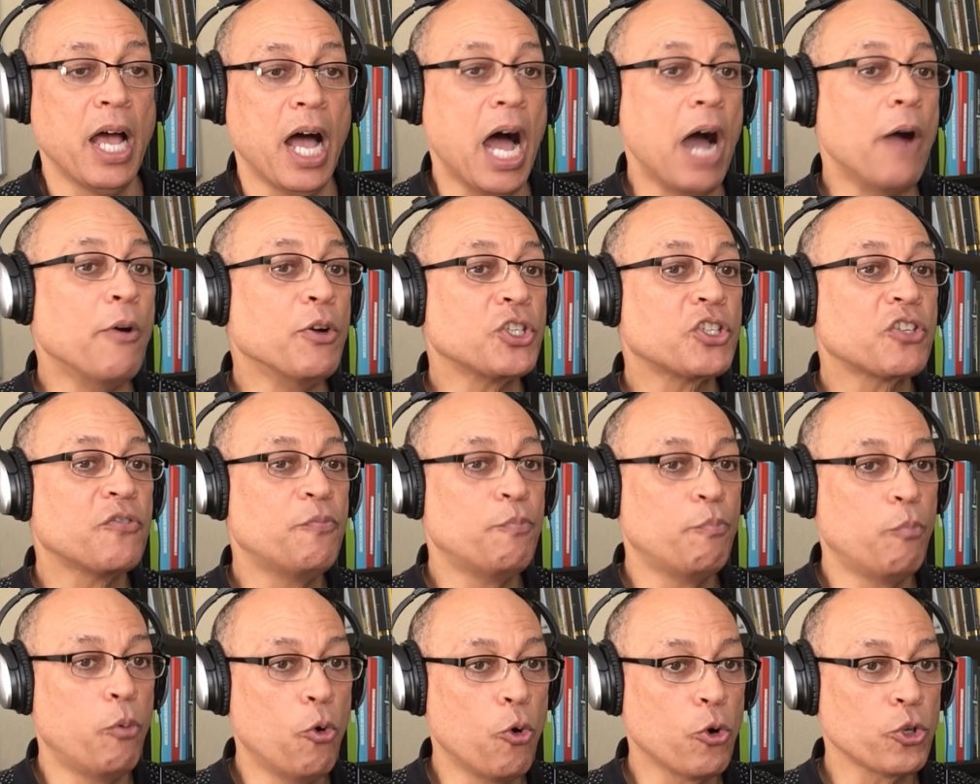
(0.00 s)
I
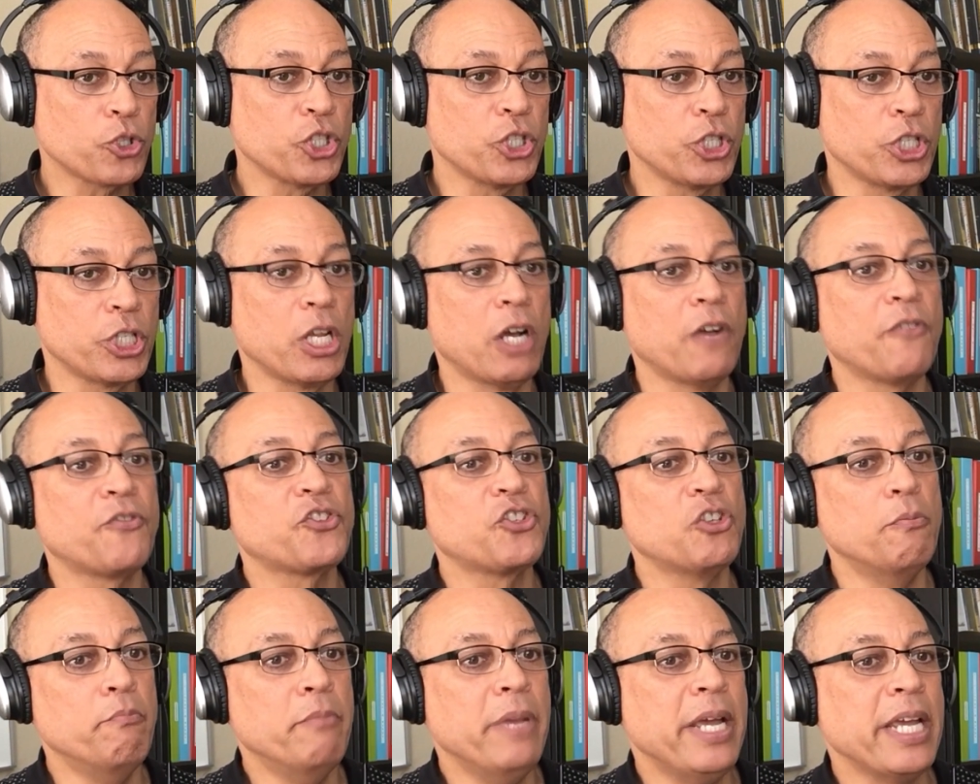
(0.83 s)
was fortunate enough
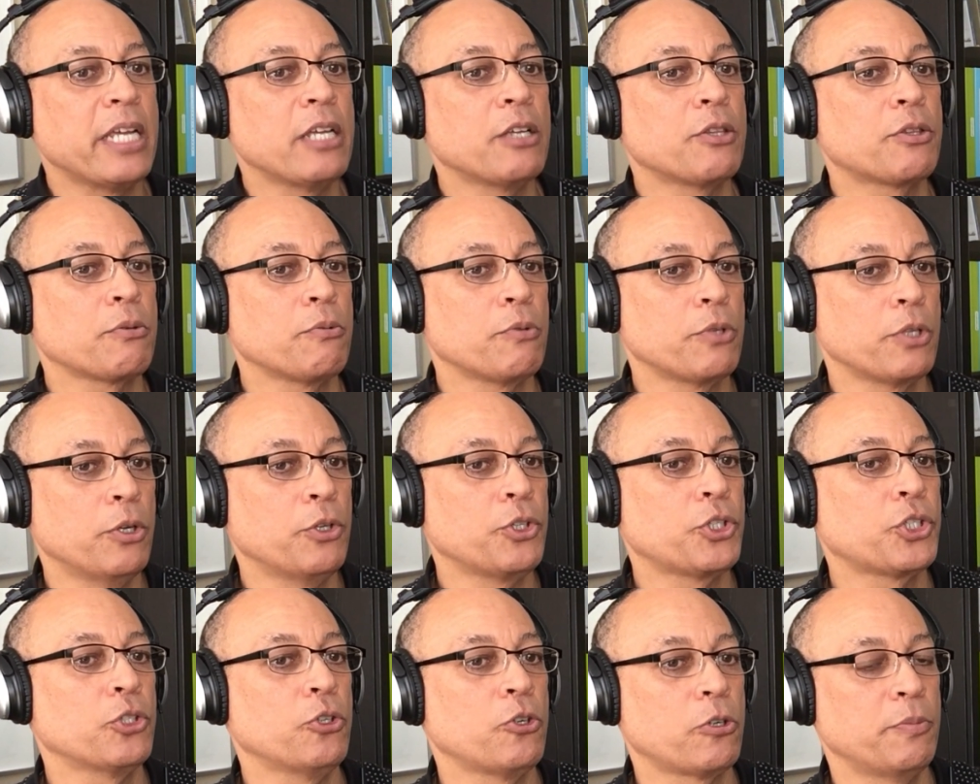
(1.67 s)
to make it through
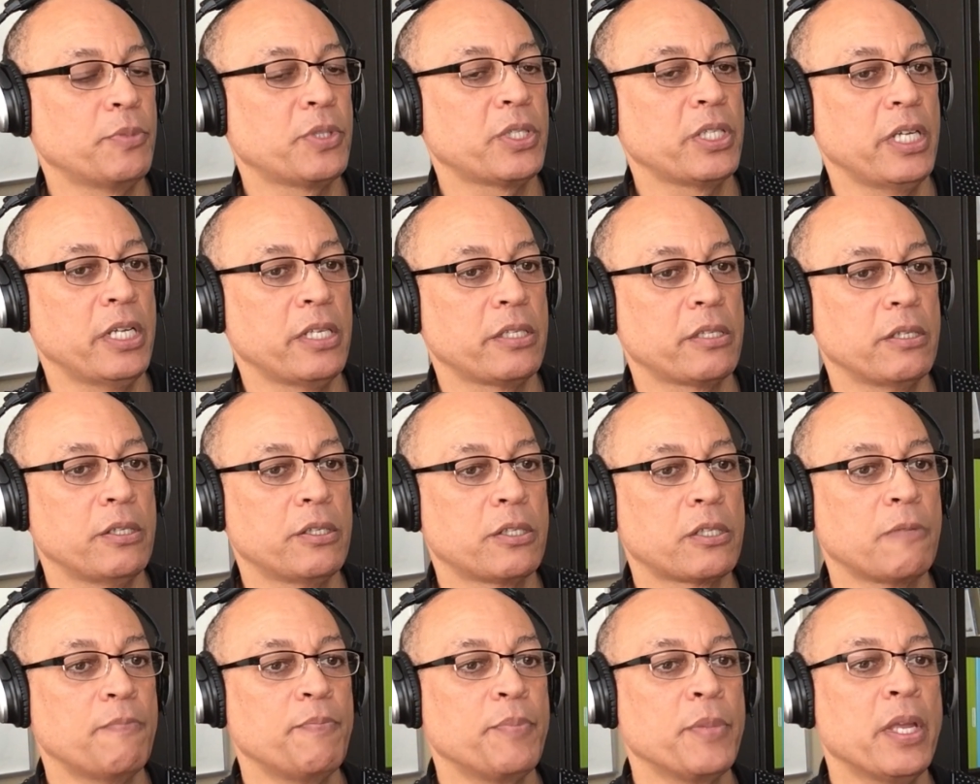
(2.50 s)
those
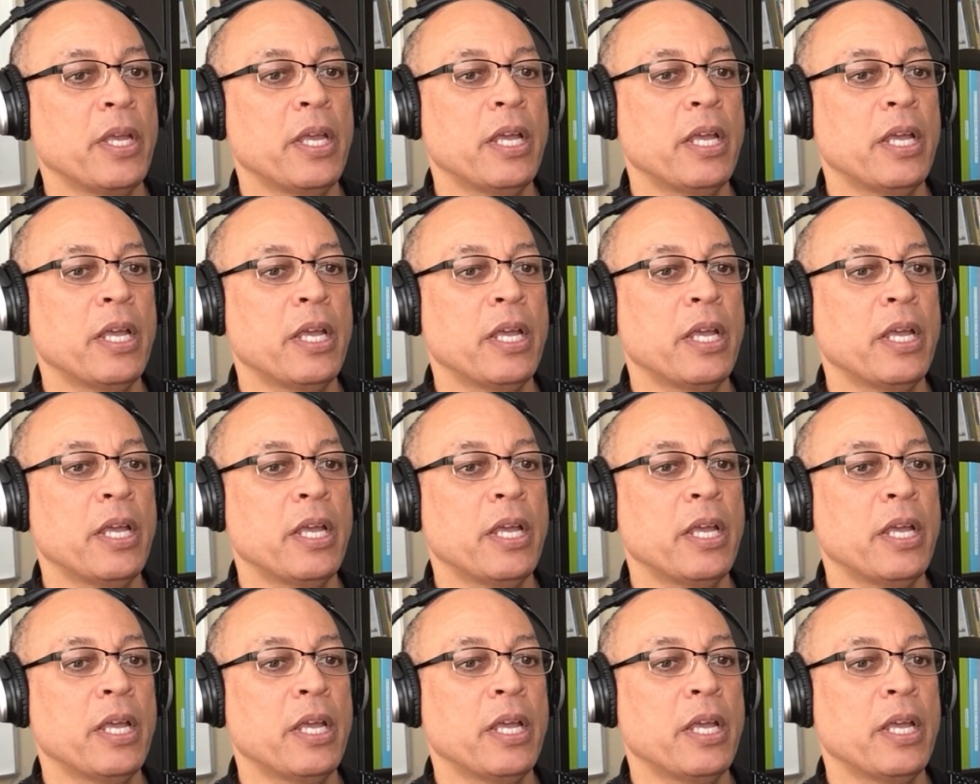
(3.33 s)
circumstances.